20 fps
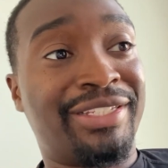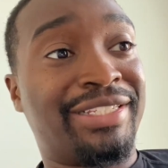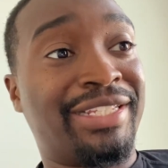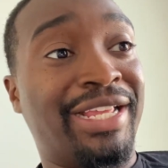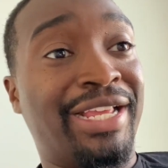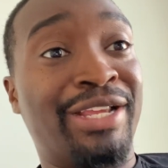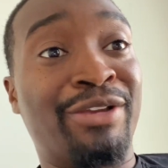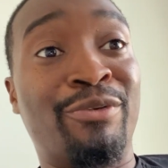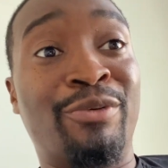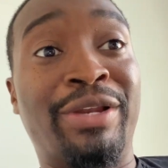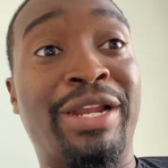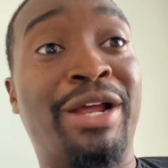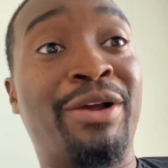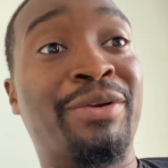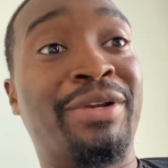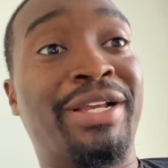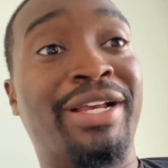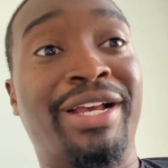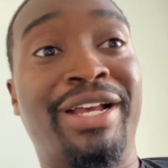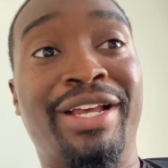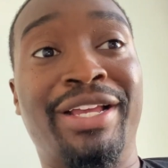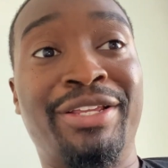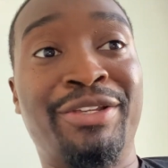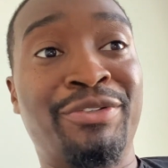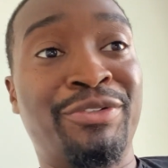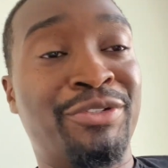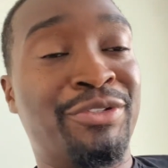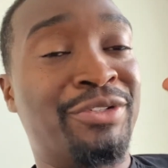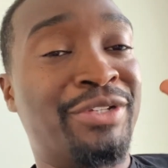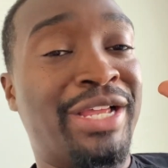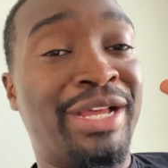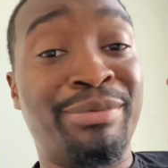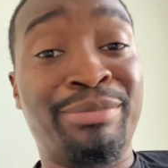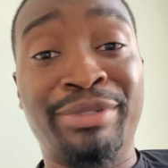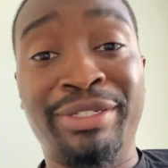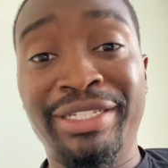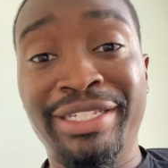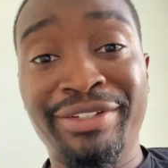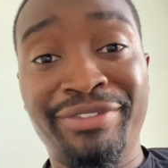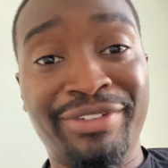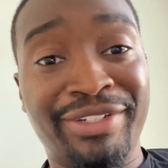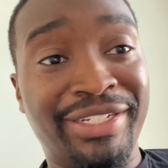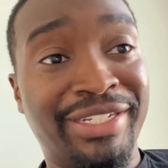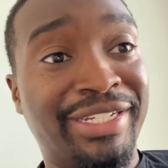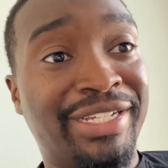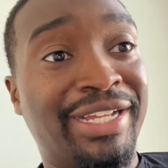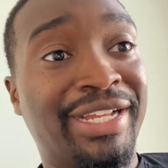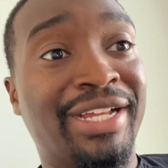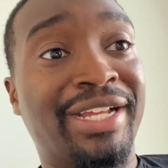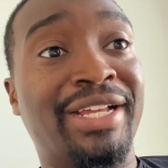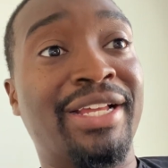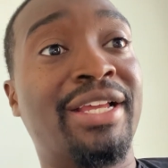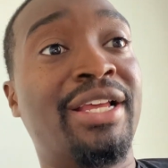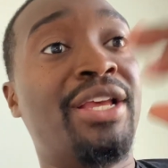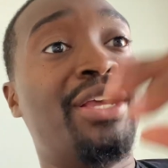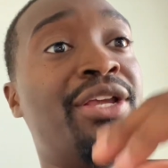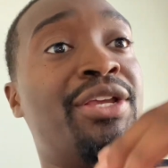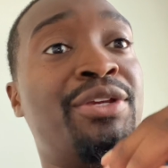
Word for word: It's like without God, you, you're not believing in God.